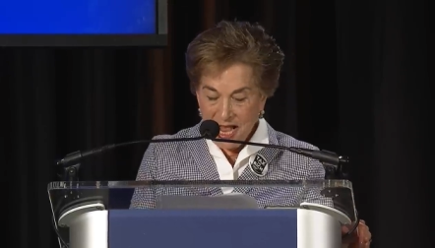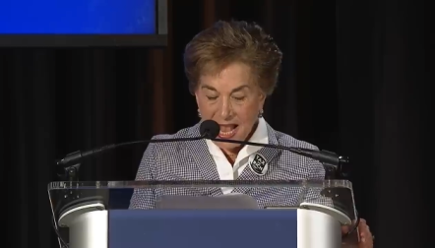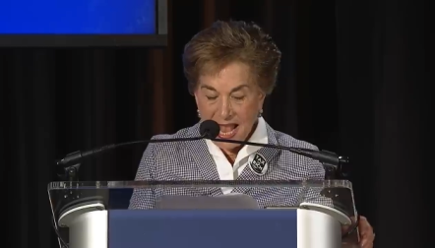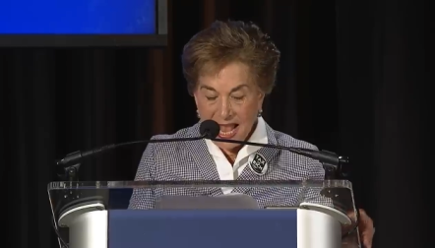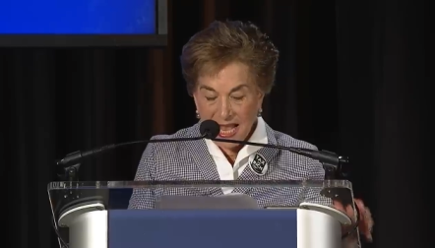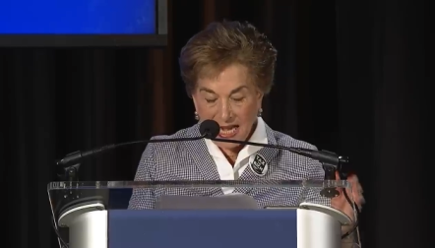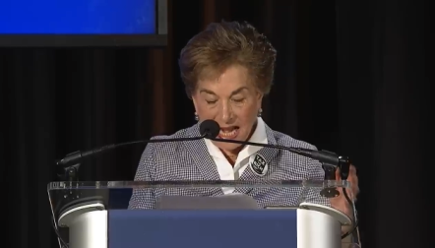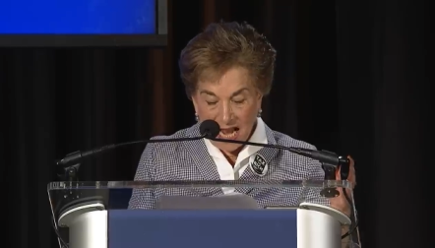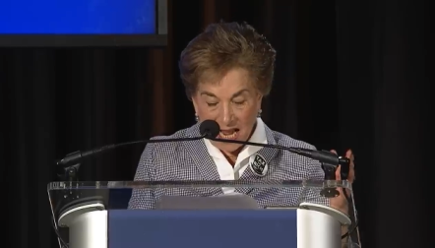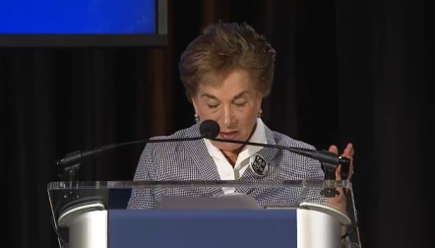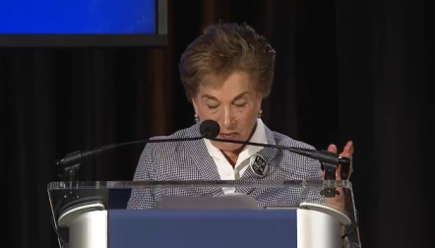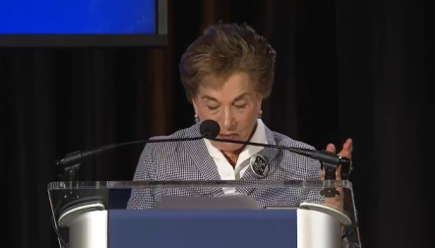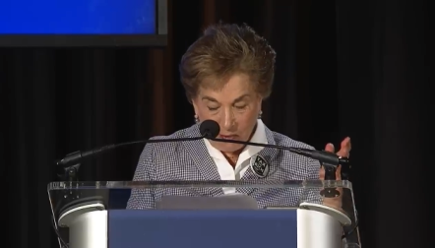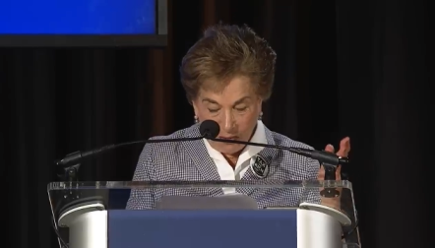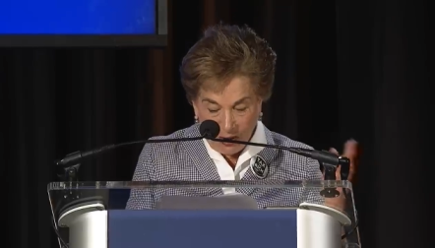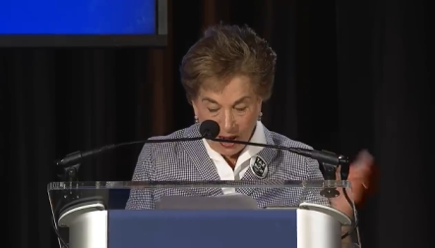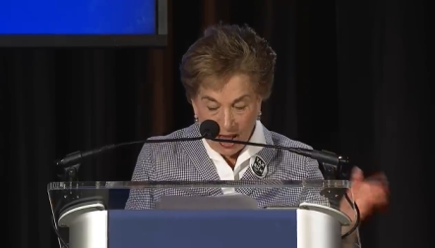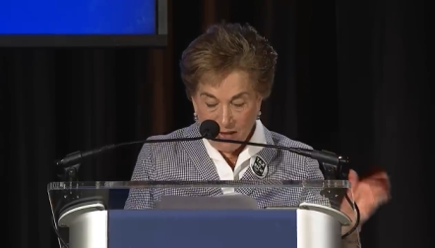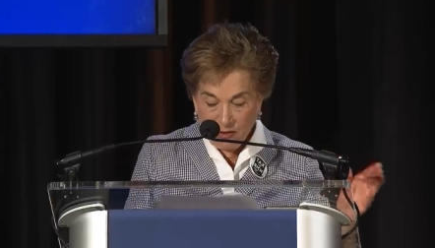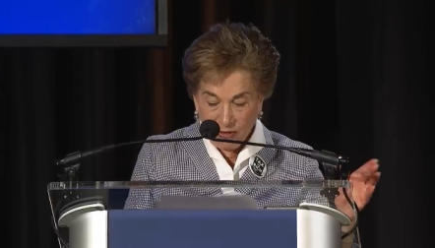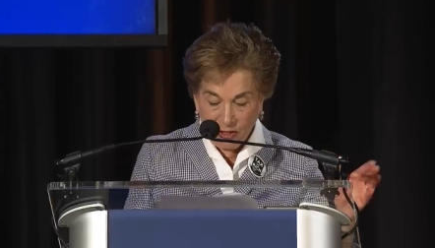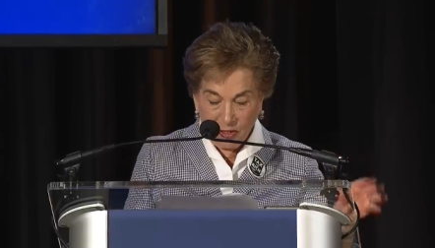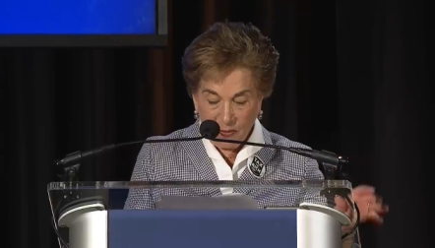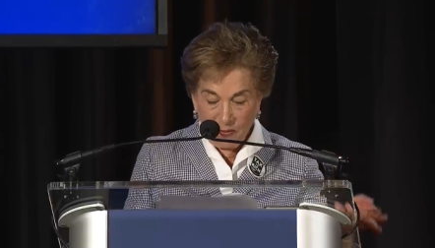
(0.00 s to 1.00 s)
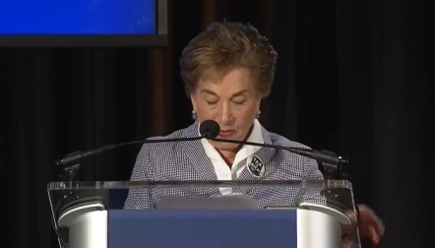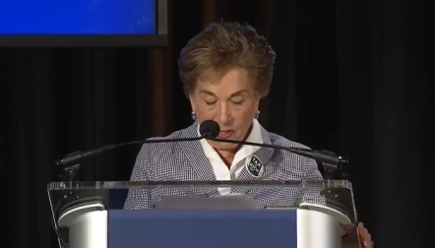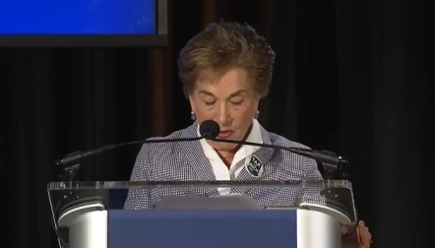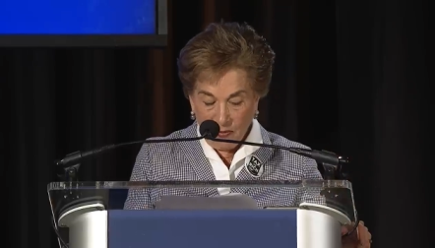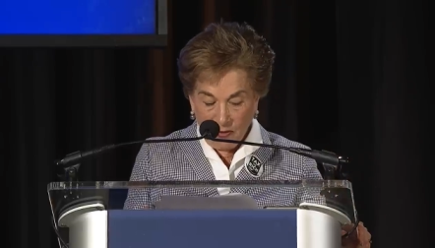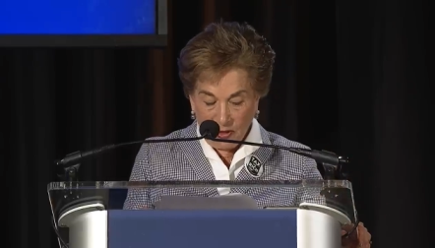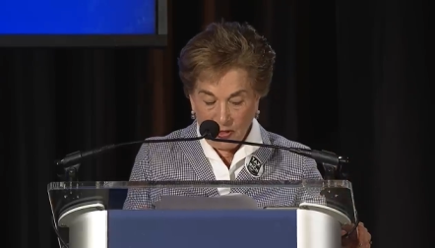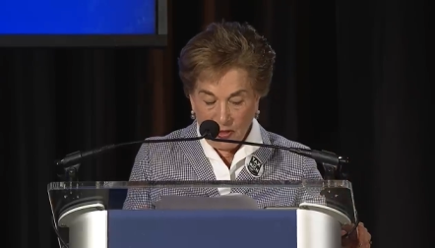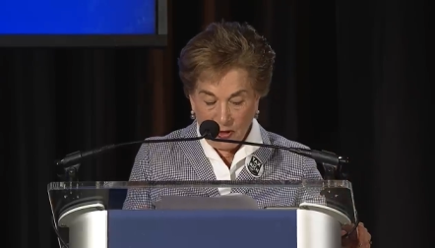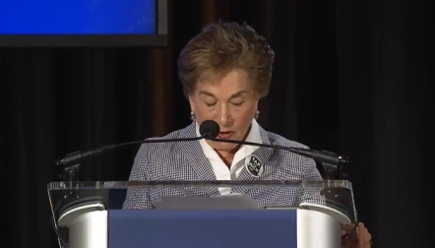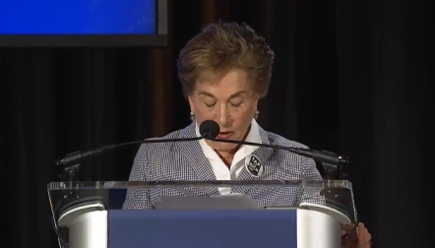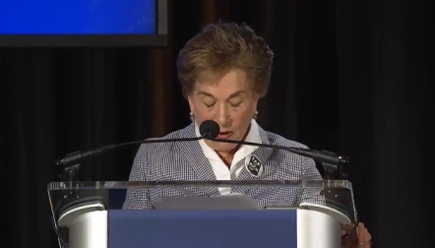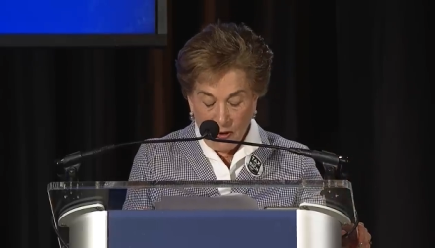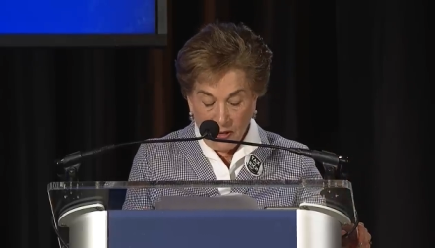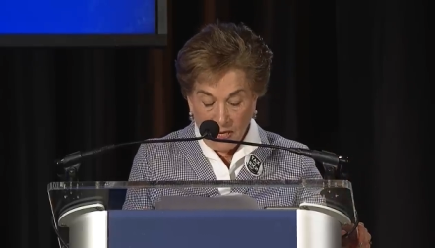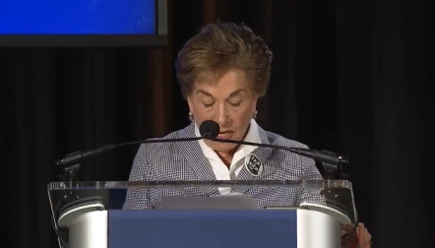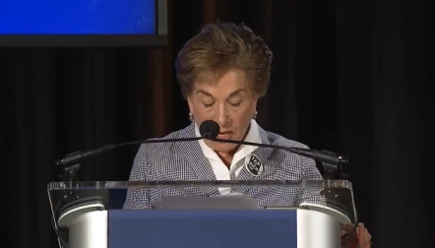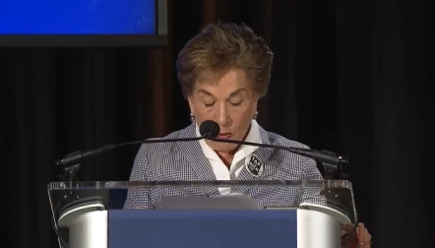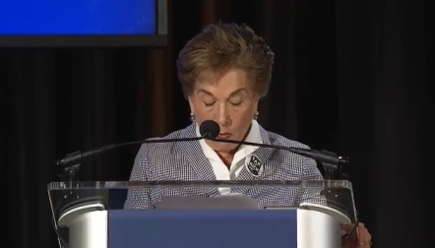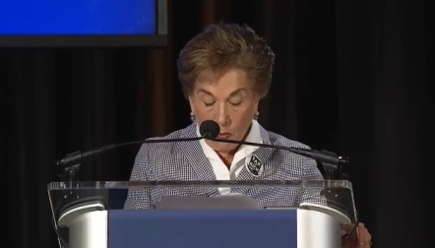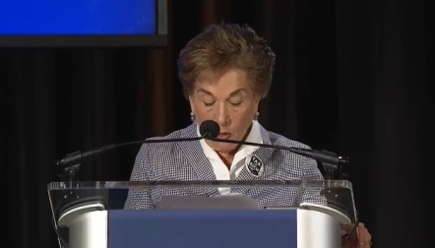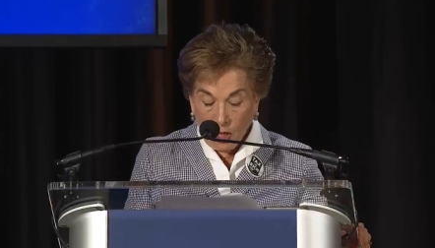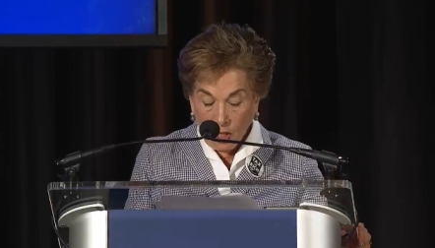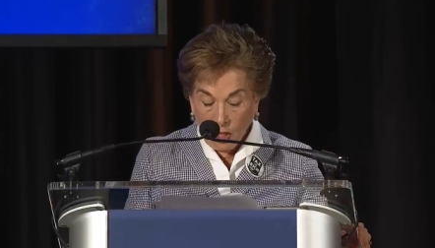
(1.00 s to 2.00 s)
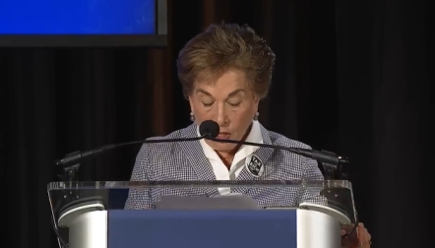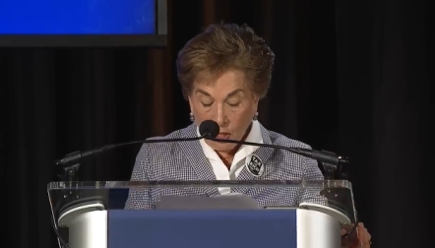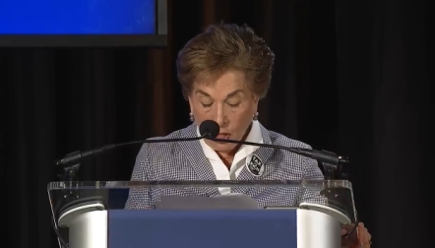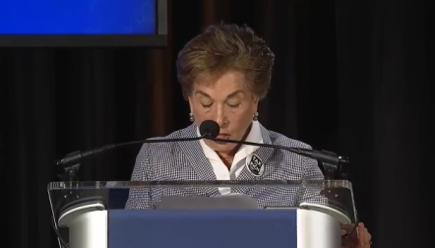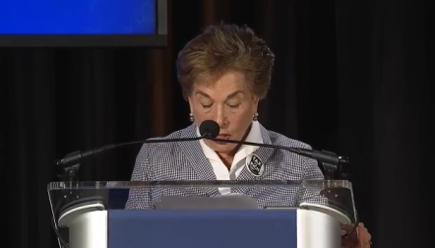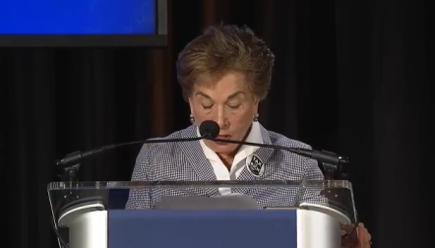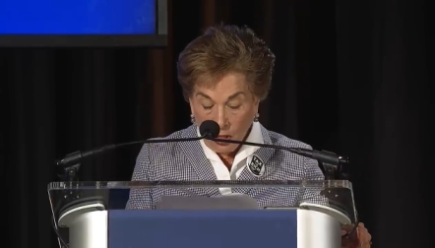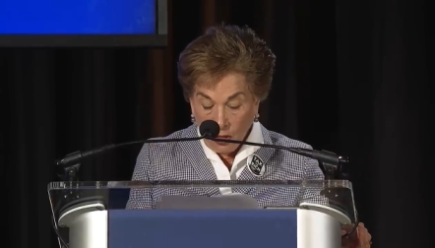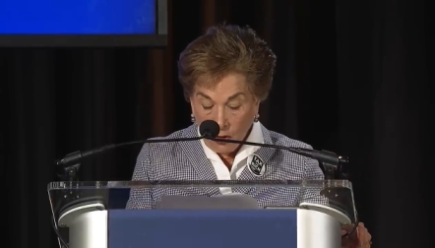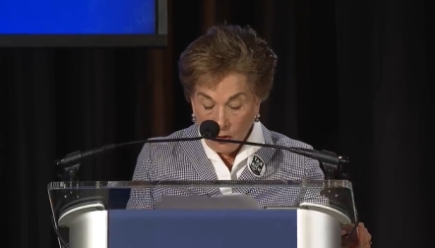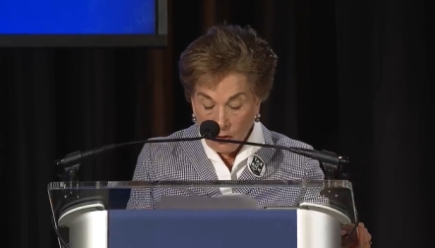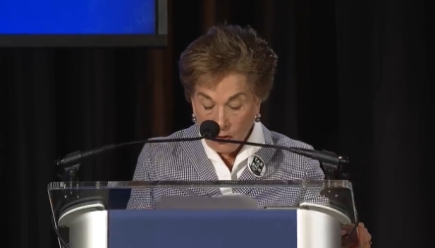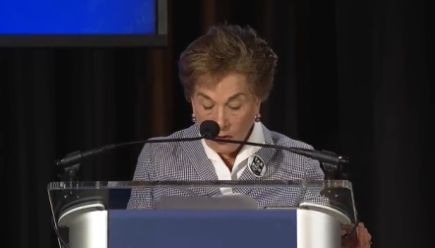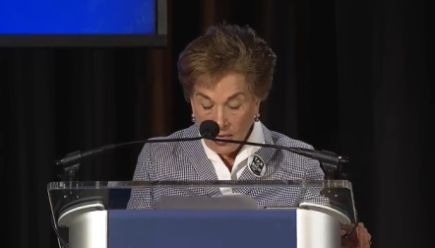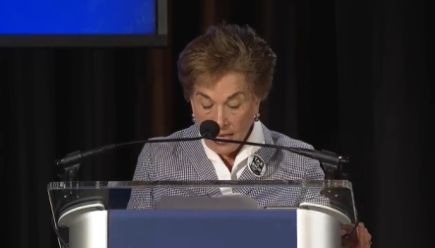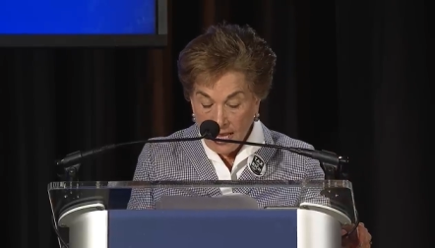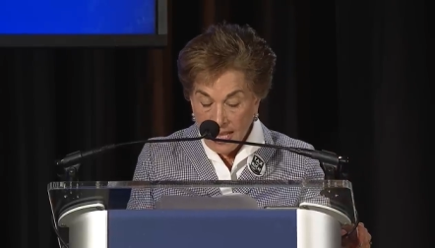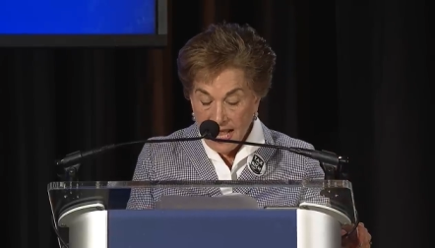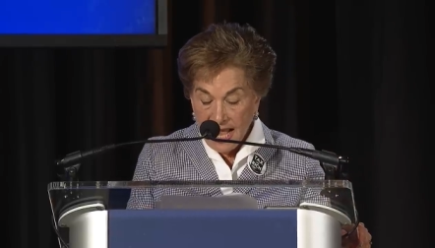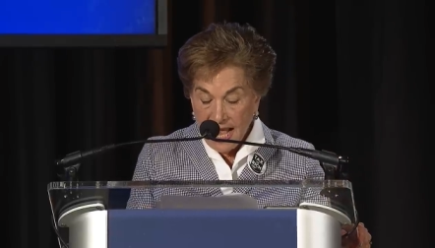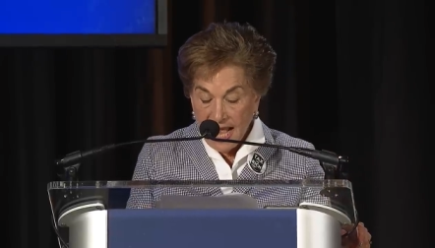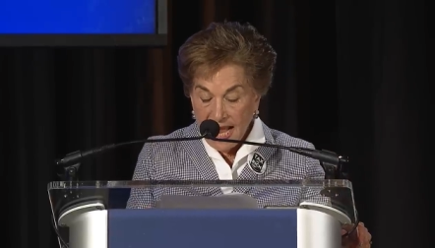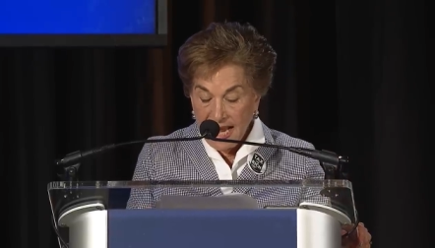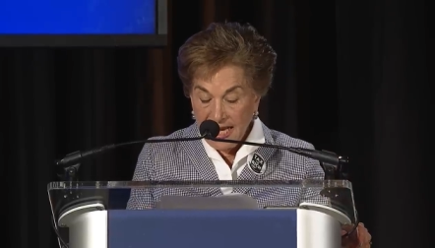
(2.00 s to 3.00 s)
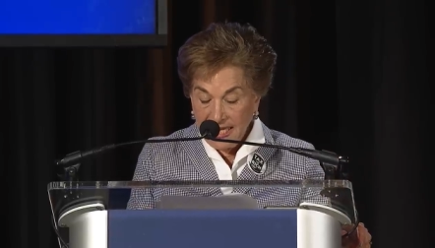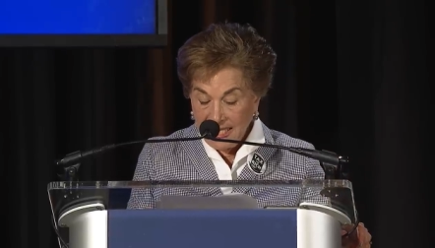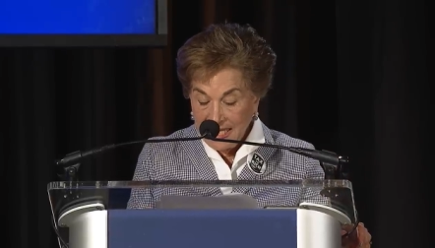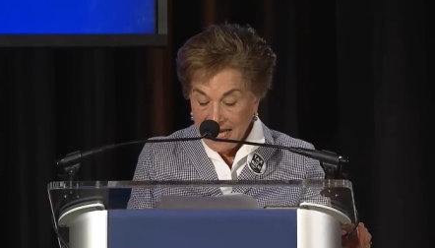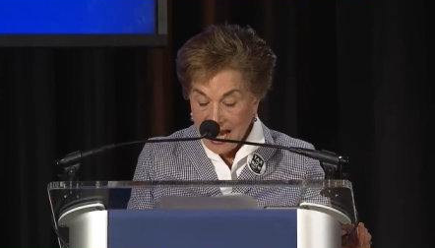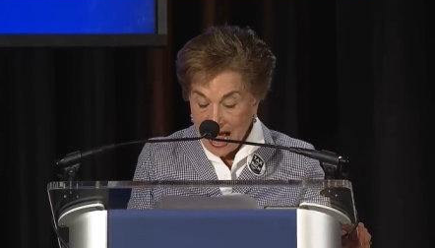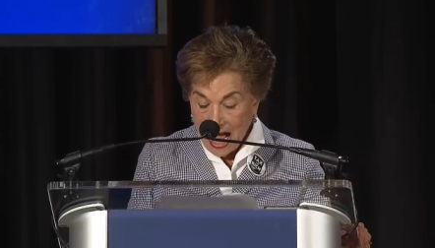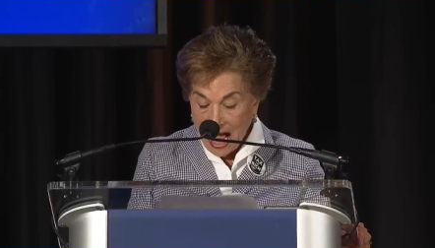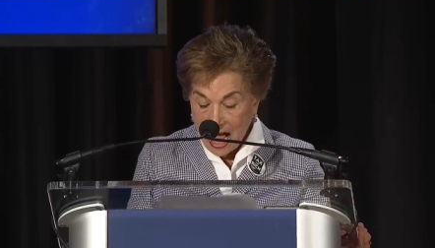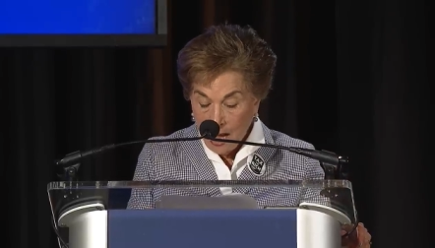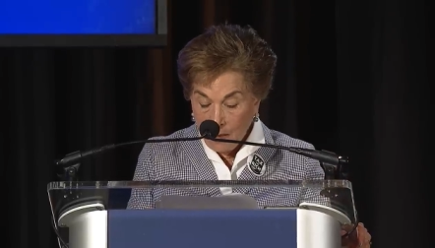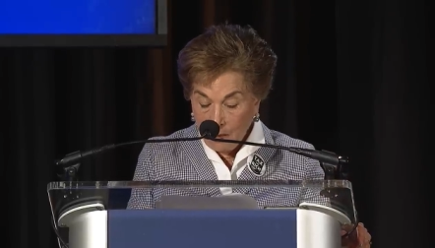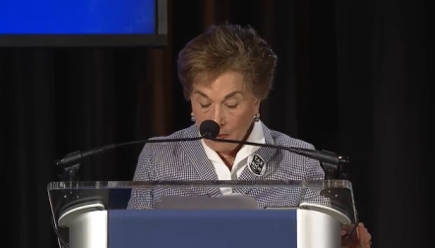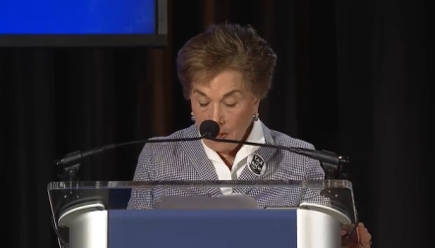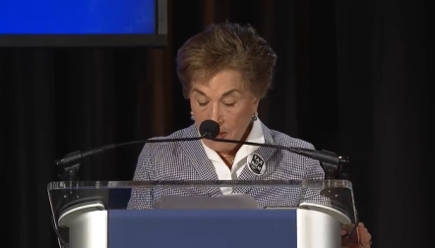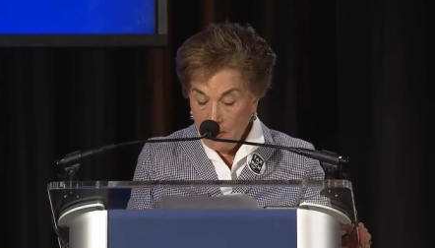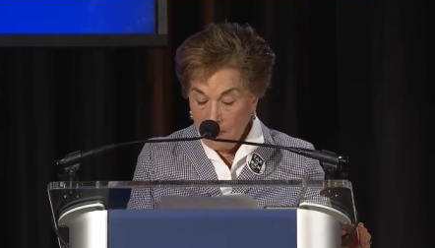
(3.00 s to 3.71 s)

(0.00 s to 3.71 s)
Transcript: And I'm proud to be with her. And it will include a top